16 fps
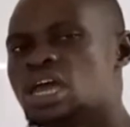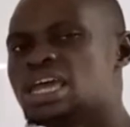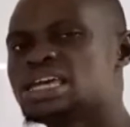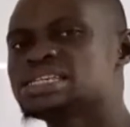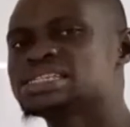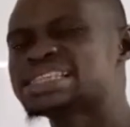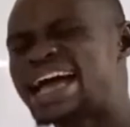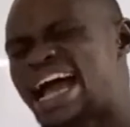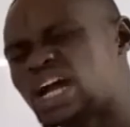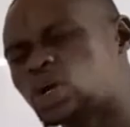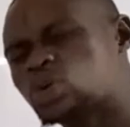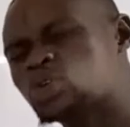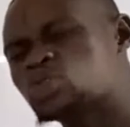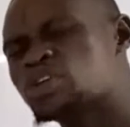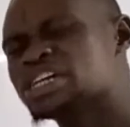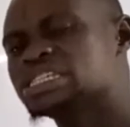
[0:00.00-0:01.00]
is
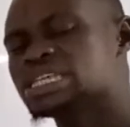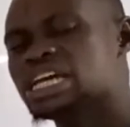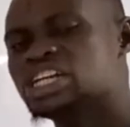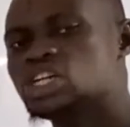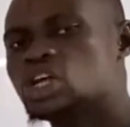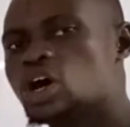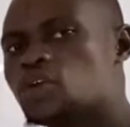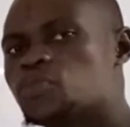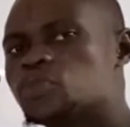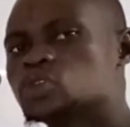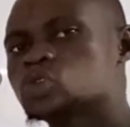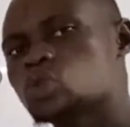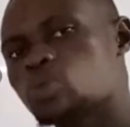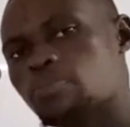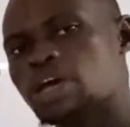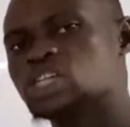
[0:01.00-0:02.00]
accurate enough
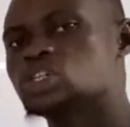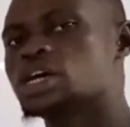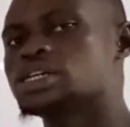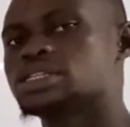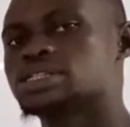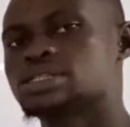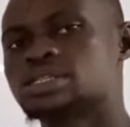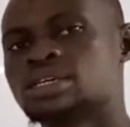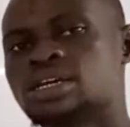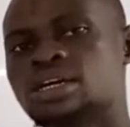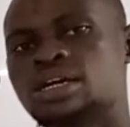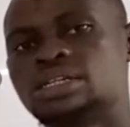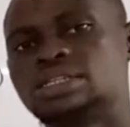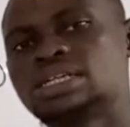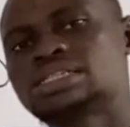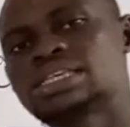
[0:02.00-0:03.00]
to measure it.
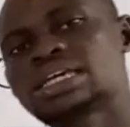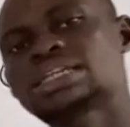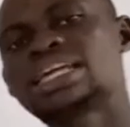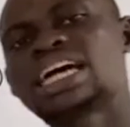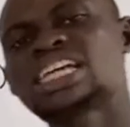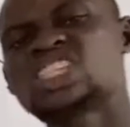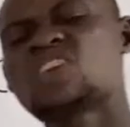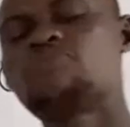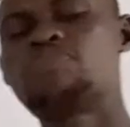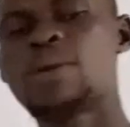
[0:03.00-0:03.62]
The thickness of